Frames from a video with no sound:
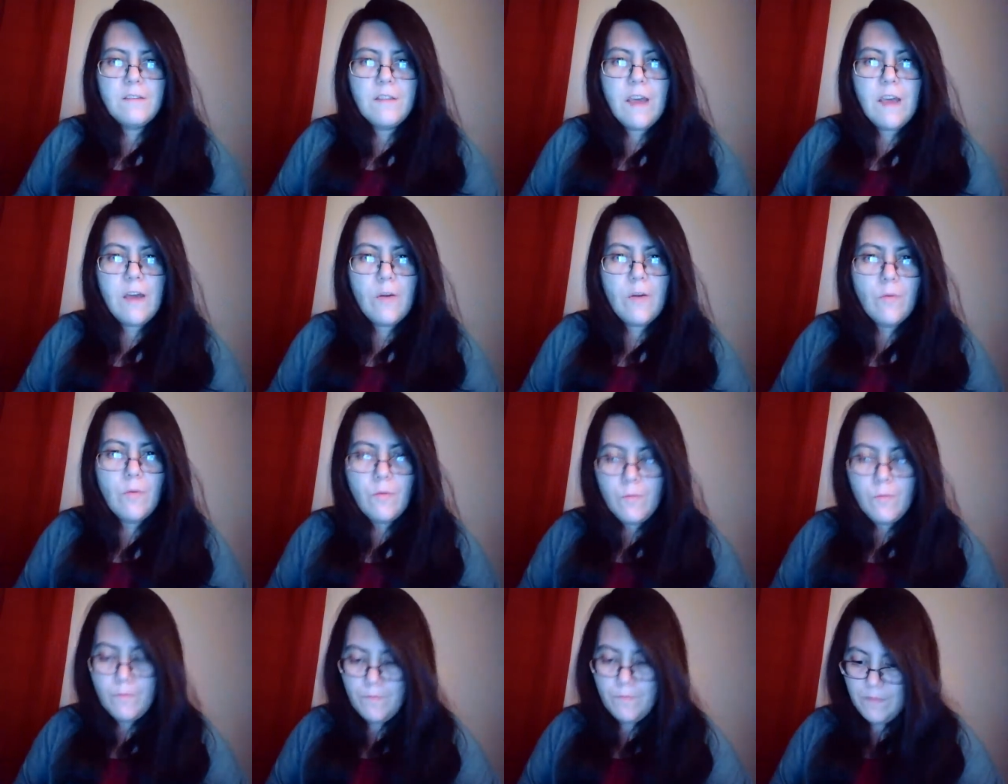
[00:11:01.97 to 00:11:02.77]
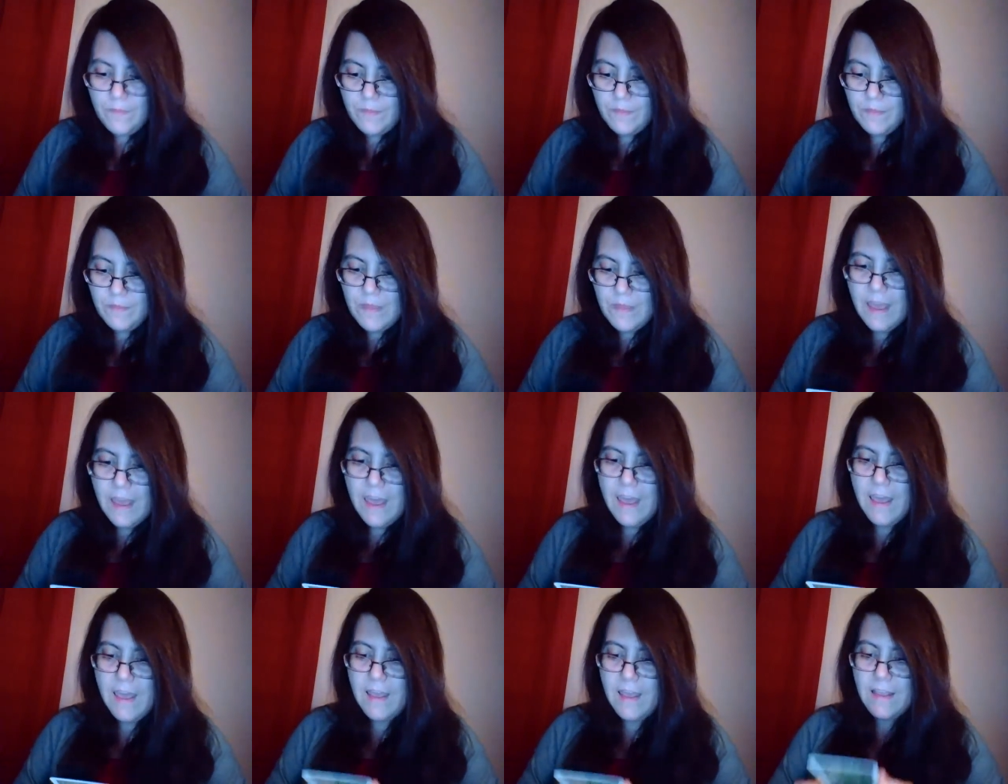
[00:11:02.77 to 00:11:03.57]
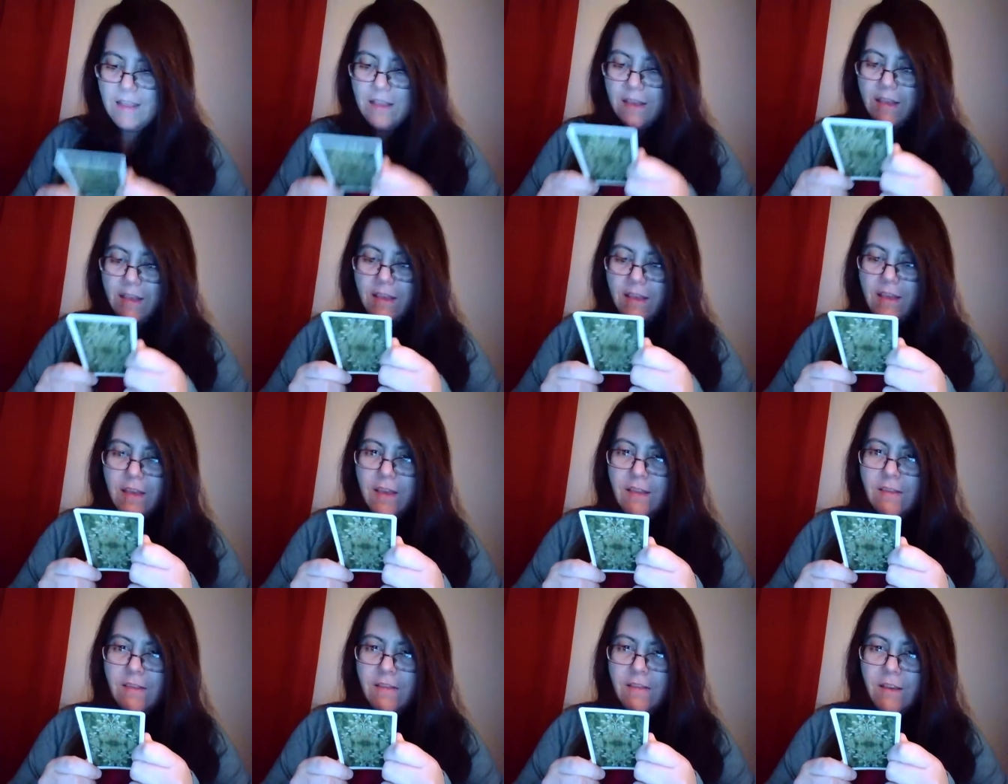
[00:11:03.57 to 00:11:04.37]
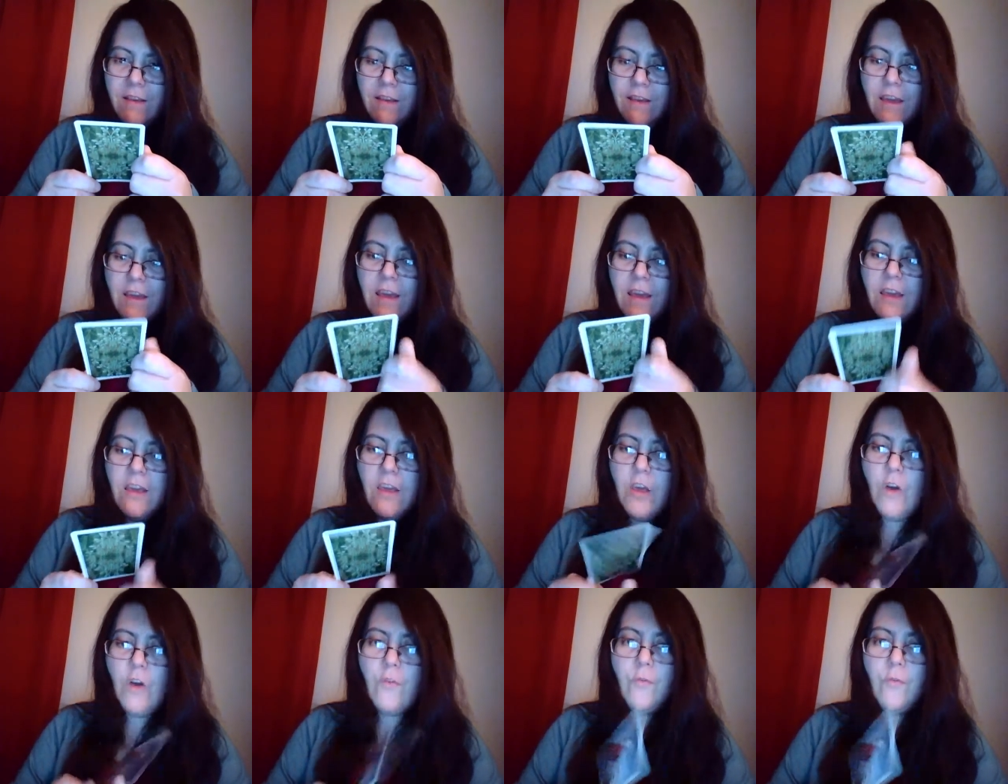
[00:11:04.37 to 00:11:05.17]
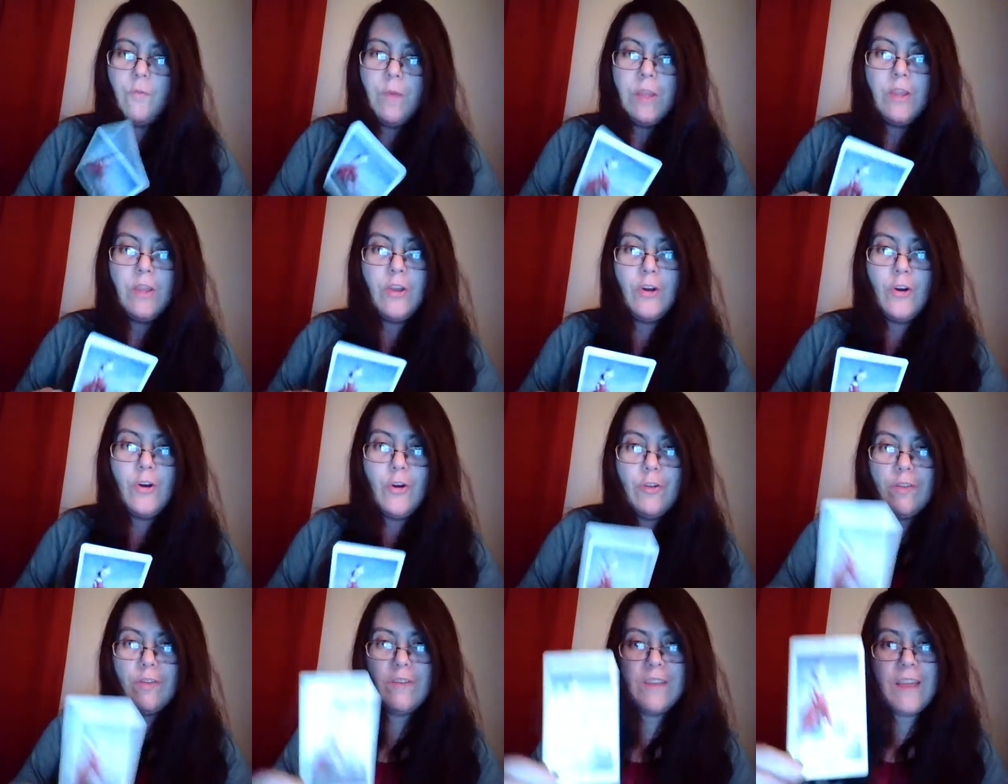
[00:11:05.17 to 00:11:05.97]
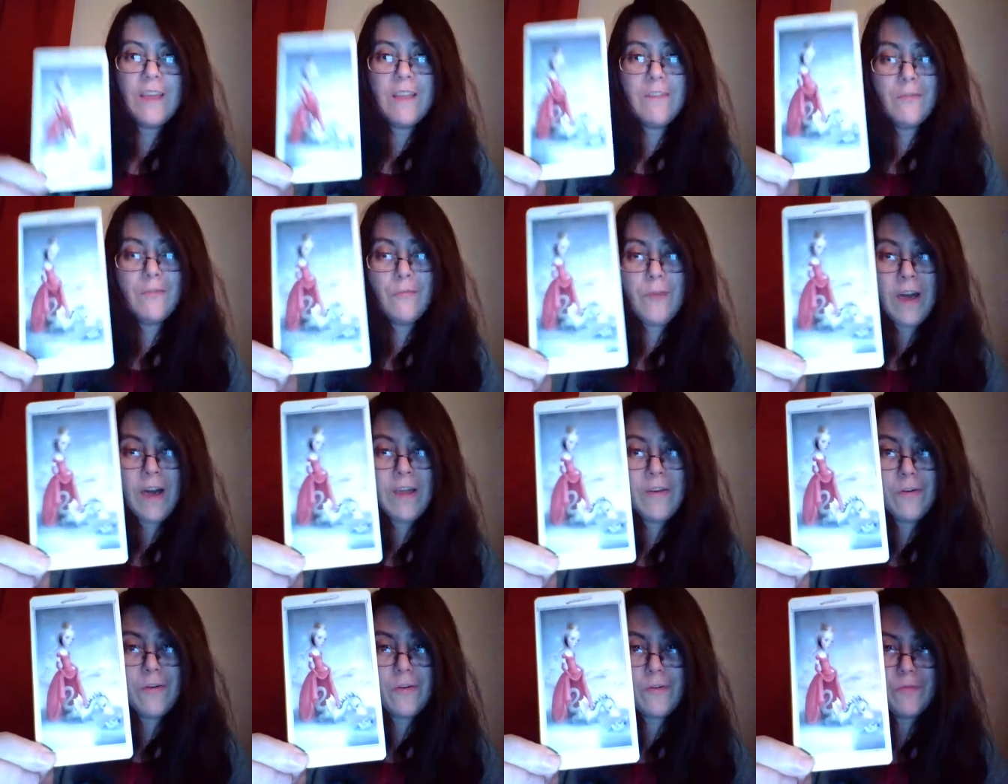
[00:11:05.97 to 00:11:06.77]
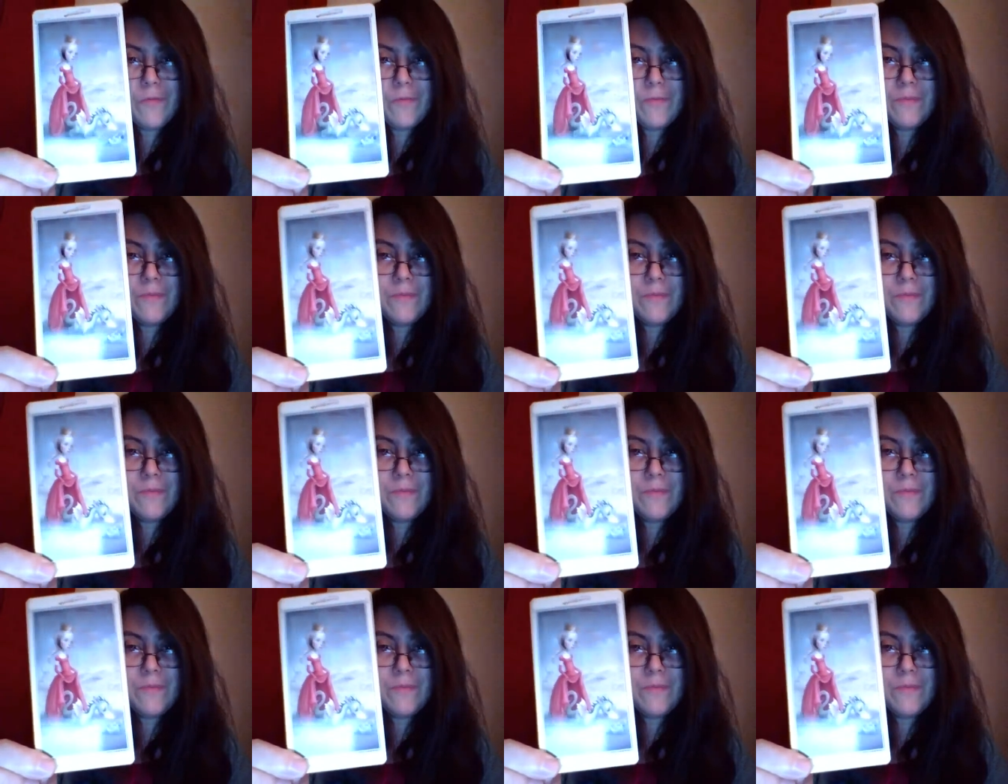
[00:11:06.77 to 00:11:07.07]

Tarot, and it's the King of Pentacles, again fire,